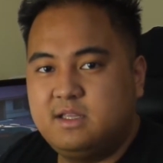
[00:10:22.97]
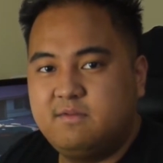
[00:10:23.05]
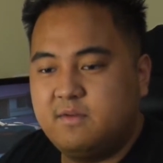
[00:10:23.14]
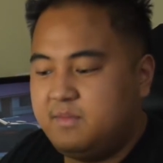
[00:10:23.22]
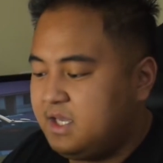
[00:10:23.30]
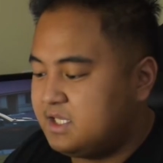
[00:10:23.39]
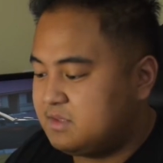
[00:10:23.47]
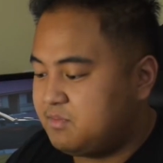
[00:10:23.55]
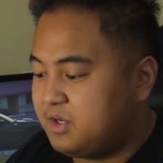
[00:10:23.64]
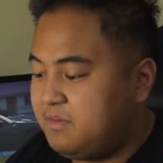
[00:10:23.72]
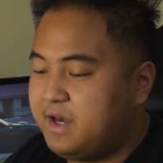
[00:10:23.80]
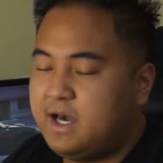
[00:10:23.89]
For me, it's
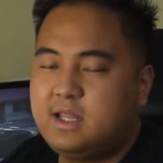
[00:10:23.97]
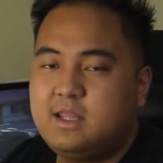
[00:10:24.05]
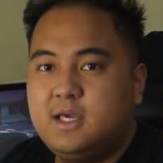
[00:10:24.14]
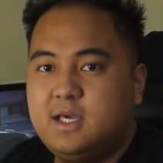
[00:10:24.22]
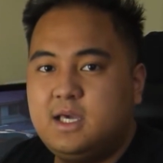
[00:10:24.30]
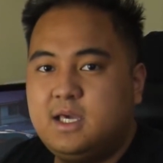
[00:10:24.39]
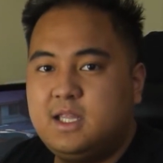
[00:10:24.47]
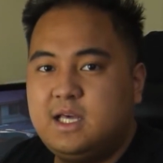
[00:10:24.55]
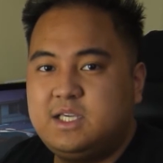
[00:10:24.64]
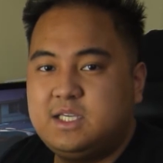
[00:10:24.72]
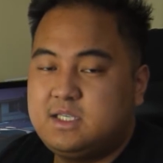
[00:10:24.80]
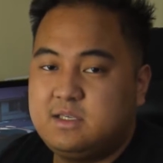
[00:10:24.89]
pretty bad, and I
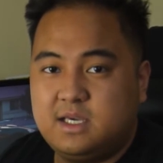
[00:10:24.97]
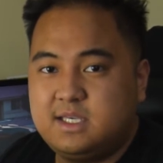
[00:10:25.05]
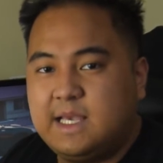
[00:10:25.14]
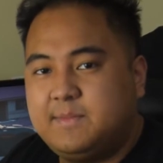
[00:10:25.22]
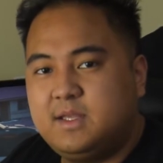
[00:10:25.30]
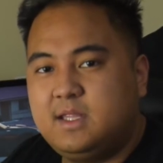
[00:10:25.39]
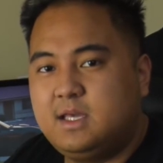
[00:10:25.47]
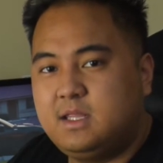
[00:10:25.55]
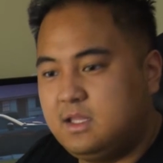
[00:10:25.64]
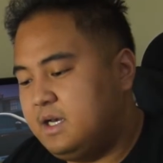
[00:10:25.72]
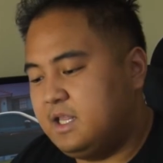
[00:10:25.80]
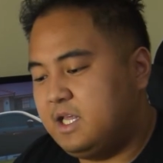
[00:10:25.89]
just accepted it.
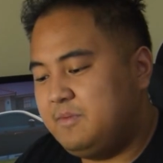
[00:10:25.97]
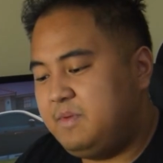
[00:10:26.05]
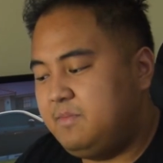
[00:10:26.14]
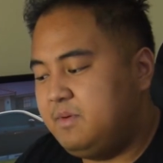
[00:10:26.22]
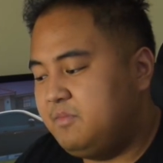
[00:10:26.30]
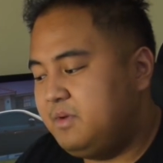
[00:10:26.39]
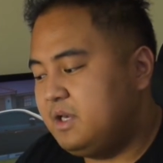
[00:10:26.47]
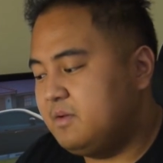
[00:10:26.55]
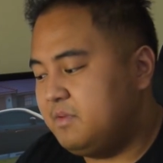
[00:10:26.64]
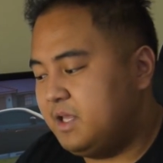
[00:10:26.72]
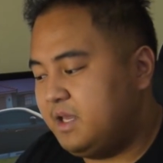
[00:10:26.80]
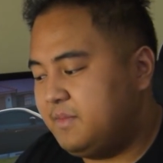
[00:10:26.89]
A lot of people have been
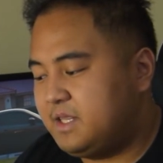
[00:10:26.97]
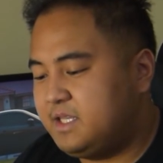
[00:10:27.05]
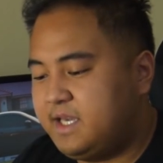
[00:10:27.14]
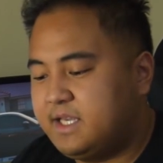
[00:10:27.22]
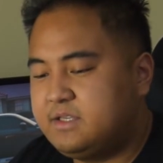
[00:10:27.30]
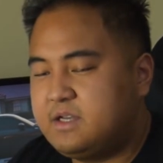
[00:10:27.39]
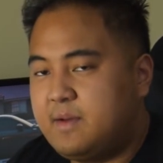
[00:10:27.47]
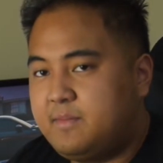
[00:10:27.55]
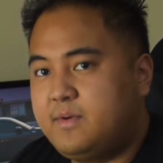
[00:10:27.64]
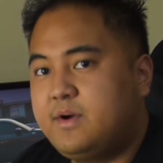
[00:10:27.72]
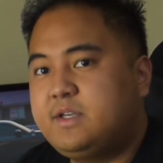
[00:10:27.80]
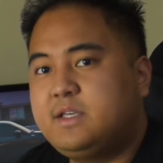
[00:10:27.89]
complaining about the head strap.
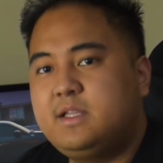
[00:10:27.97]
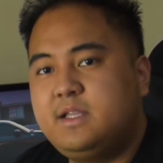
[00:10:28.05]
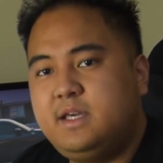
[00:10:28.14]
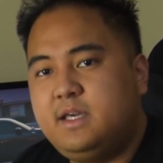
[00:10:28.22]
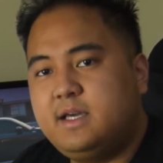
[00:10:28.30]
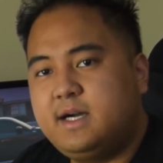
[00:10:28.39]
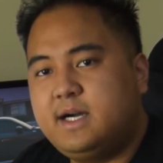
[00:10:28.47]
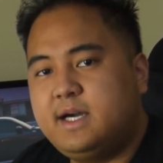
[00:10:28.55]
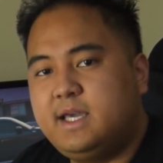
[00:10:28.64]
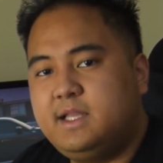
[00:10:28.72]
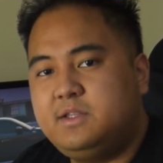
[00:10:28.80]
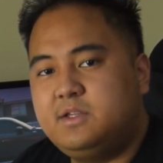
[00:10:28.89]
Personally,
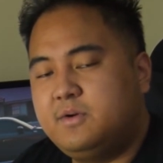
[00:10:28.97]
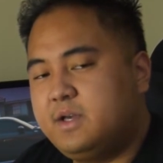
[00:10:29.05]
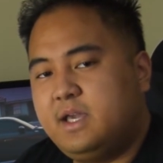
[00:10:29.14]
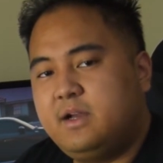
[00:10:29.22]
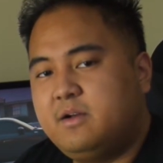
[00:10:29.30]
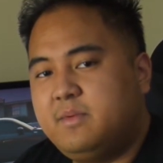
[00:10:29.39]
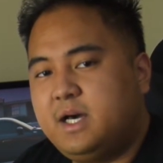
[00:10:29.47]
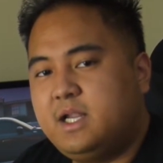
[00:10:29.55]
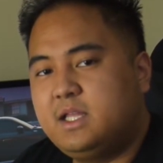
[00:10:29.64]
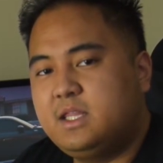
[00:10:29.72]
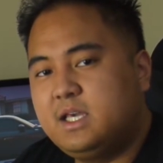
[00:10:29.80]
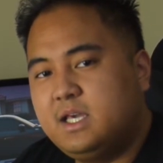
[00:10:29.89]
I don't care about
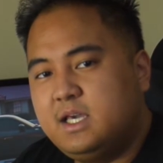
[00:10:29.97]
it.